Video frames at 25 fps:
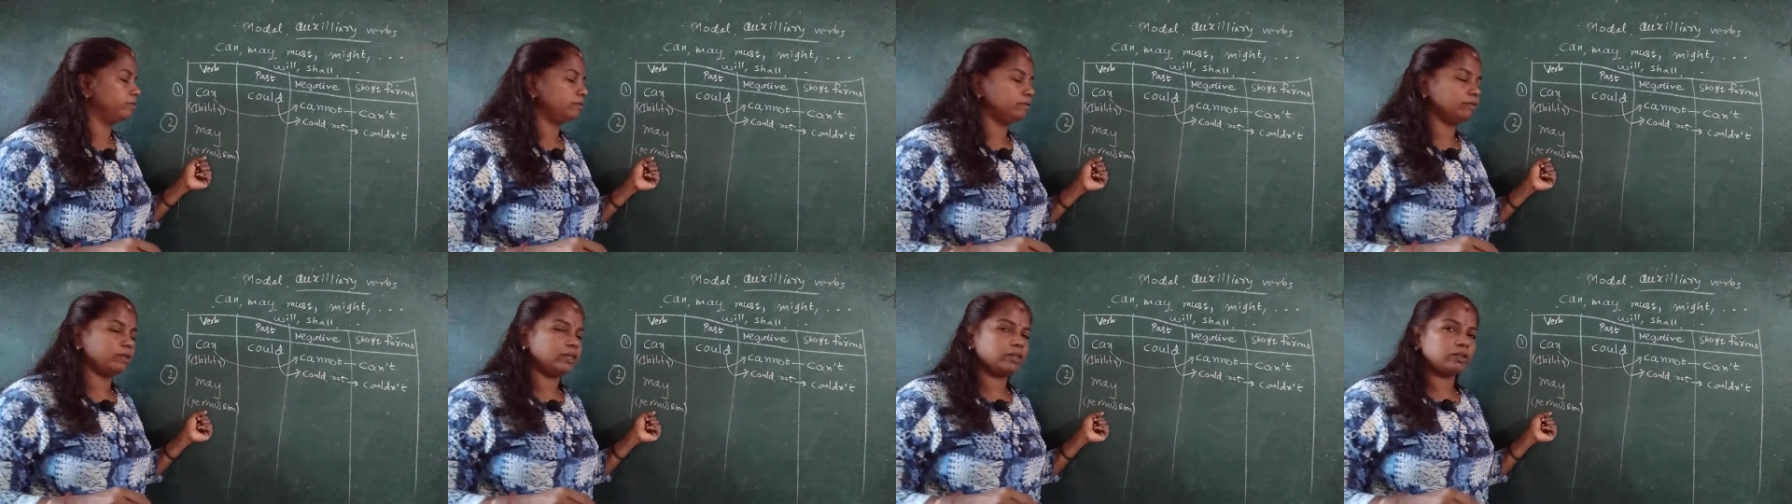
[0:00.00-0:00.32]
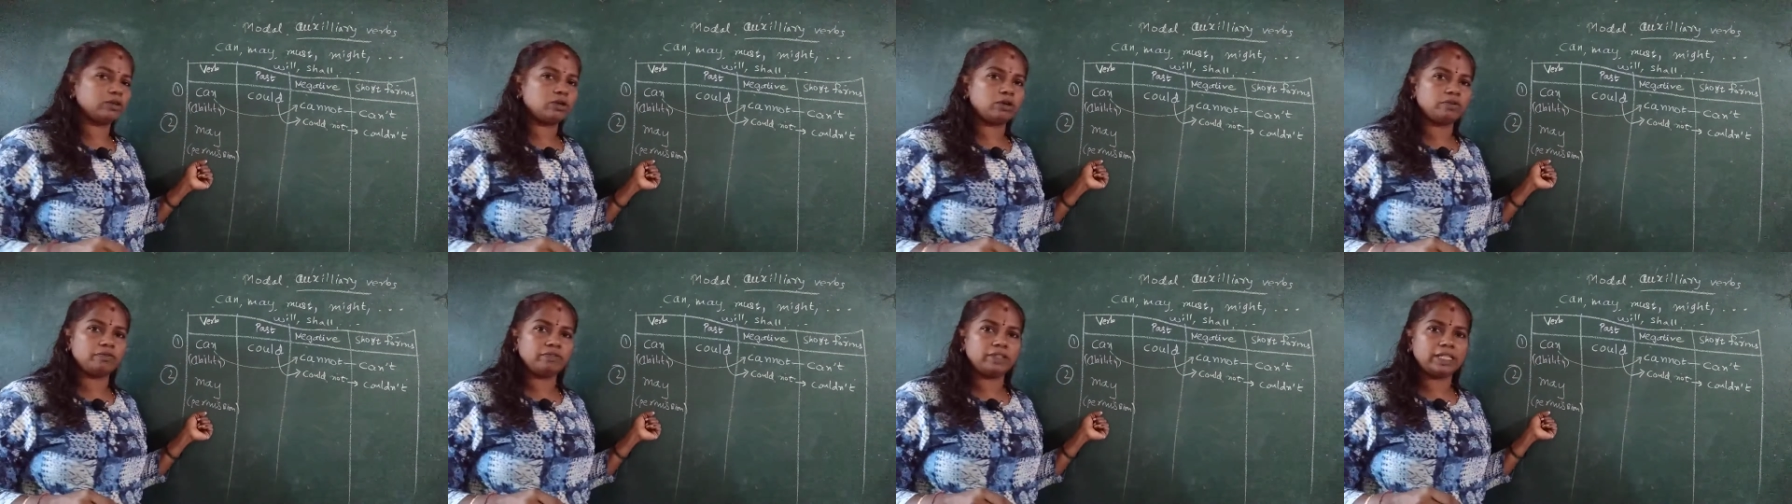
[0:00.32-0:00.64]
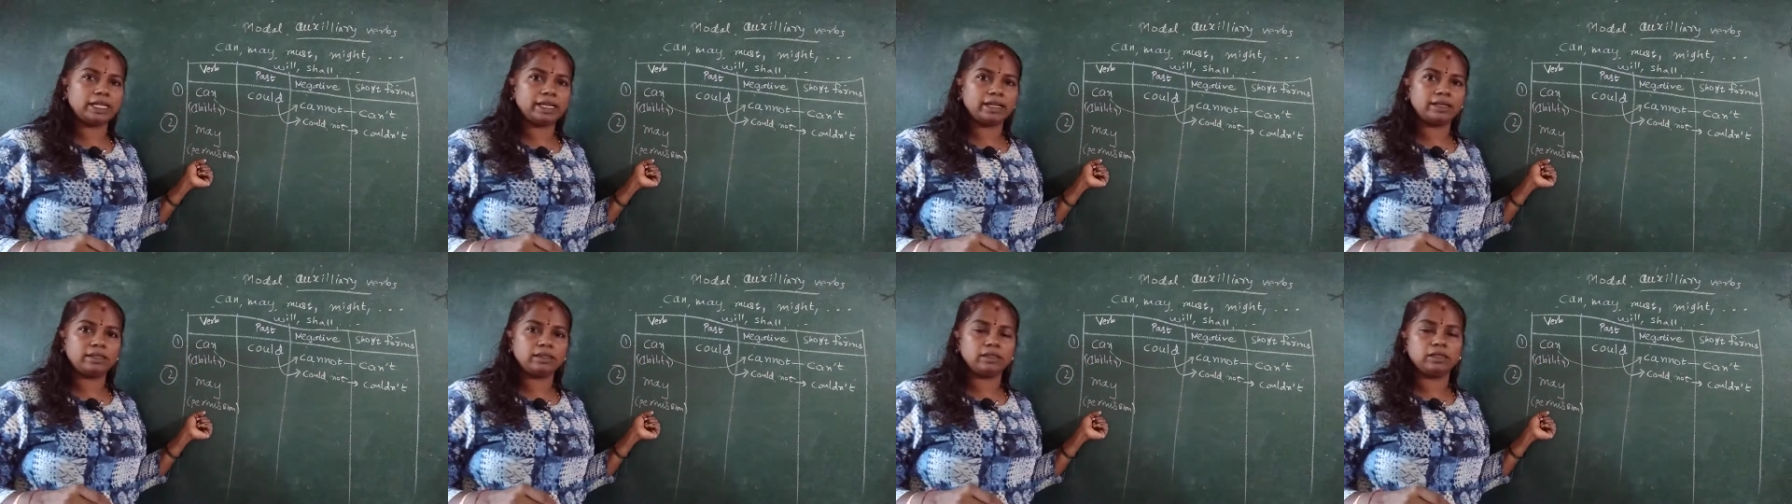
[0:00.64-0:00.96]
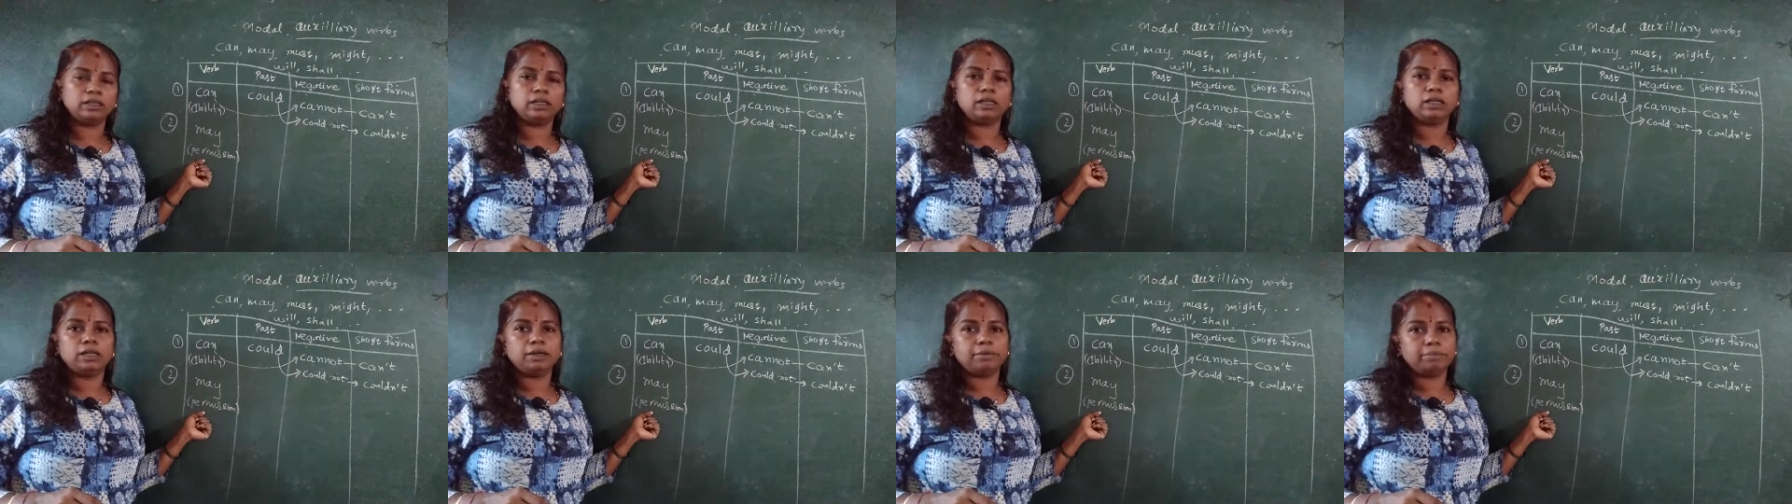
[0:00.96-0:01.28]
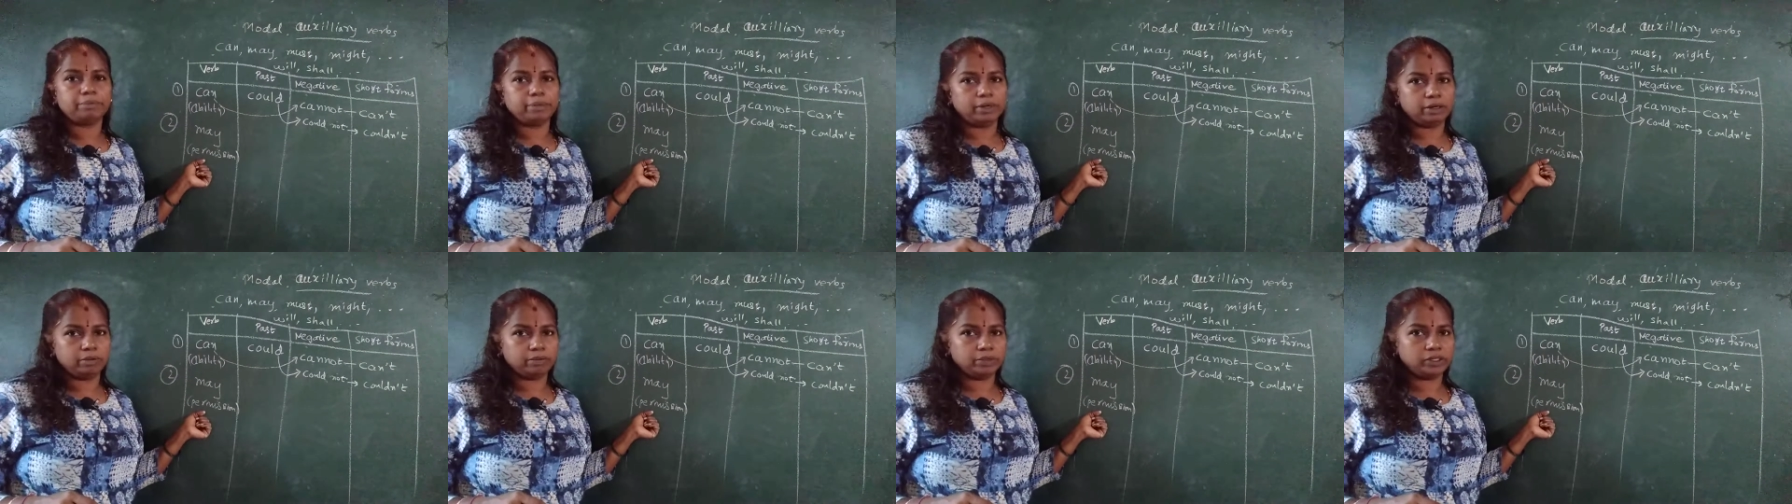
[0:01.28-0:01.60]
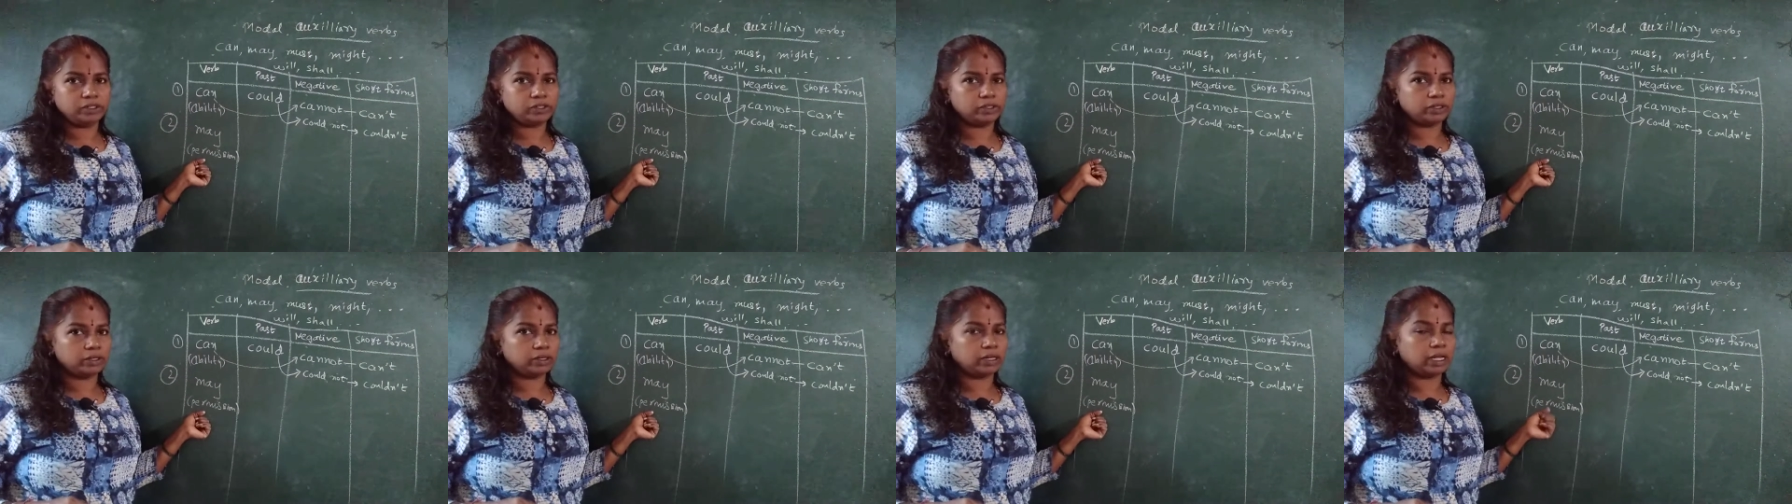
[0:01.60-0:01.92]
work of that?
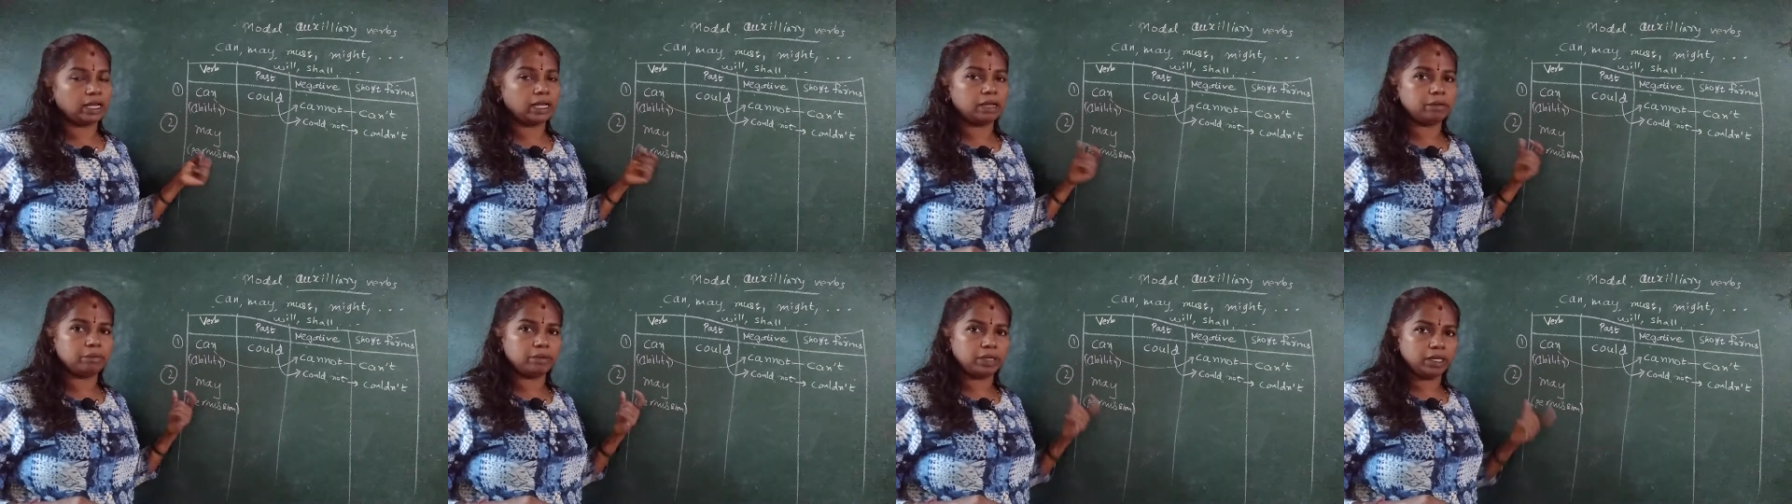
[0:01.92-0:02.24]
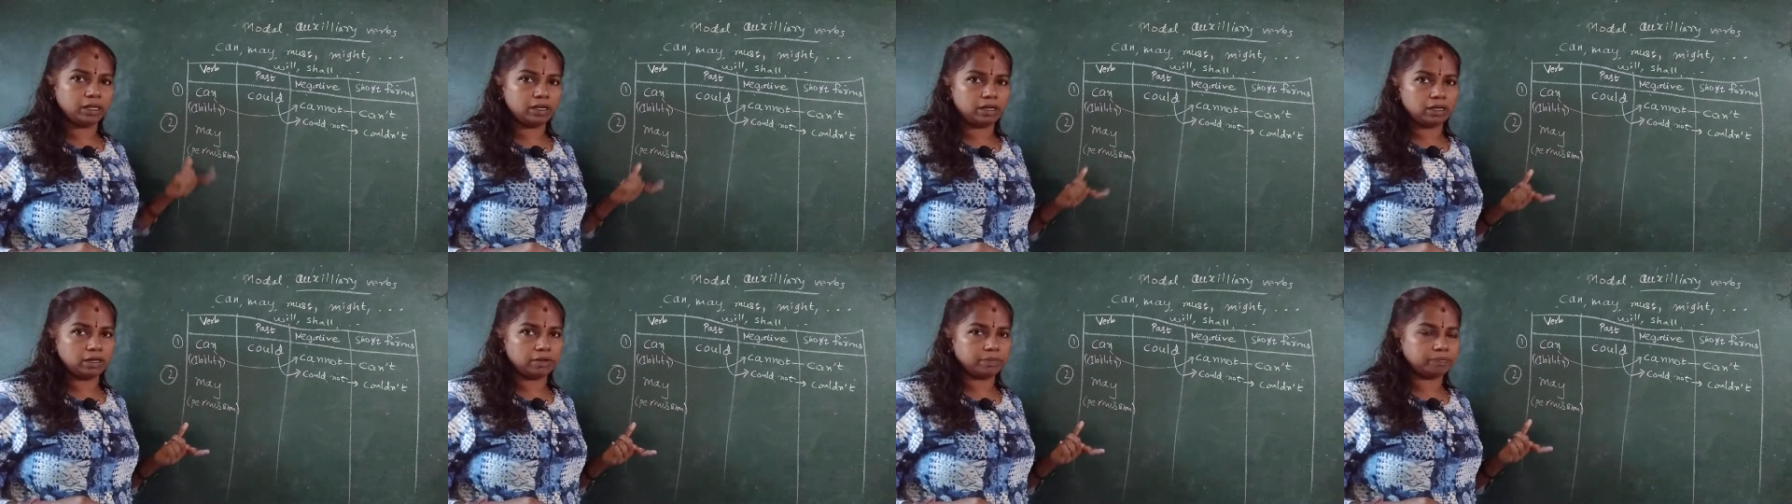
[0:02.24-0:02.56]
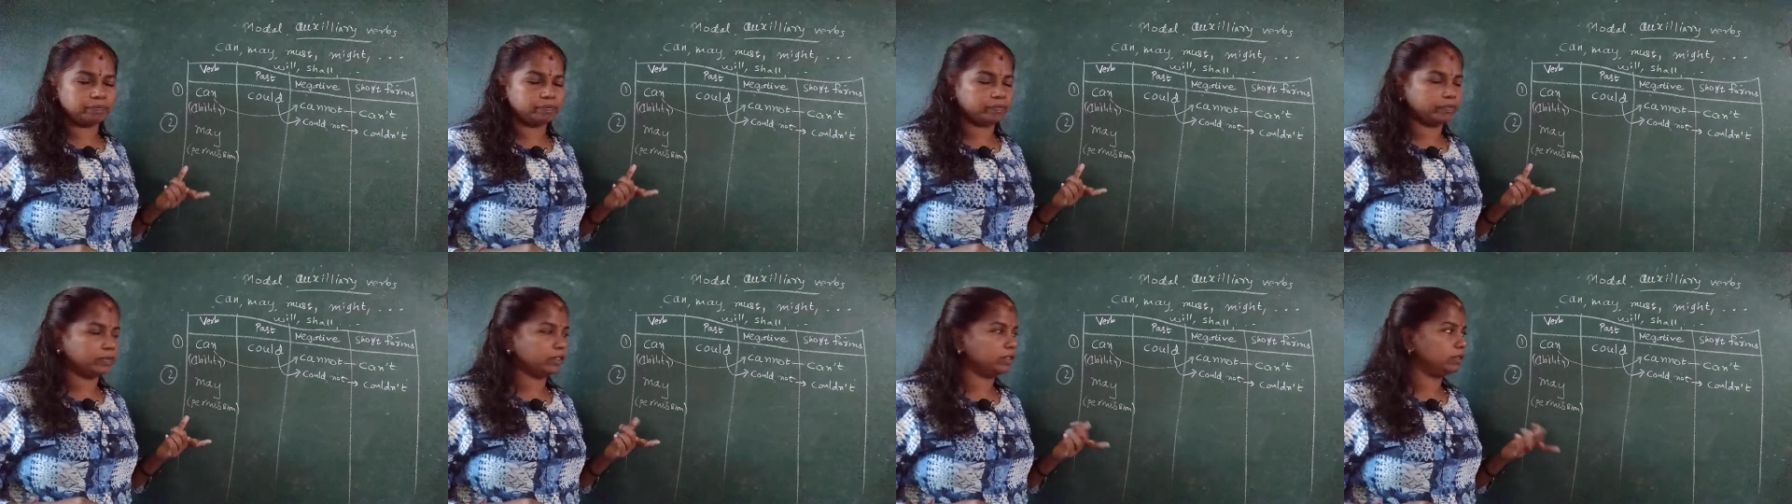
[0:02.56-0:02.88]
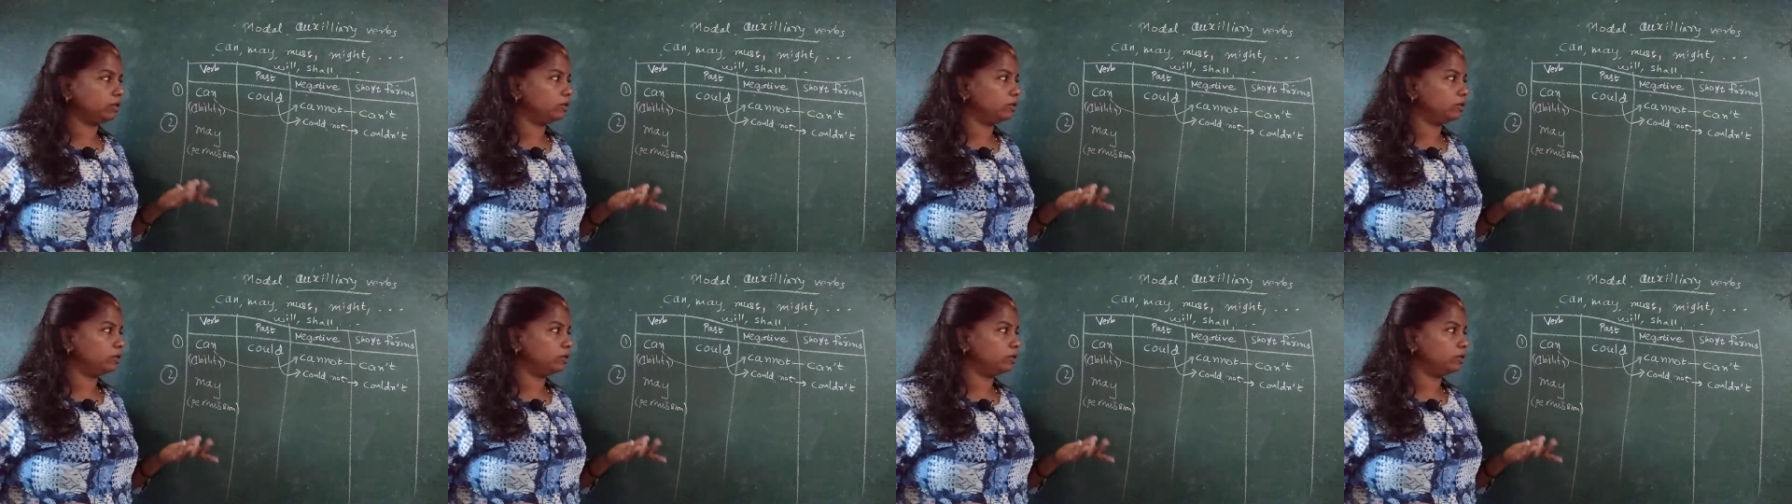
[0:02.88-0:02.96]
Permission. I may come.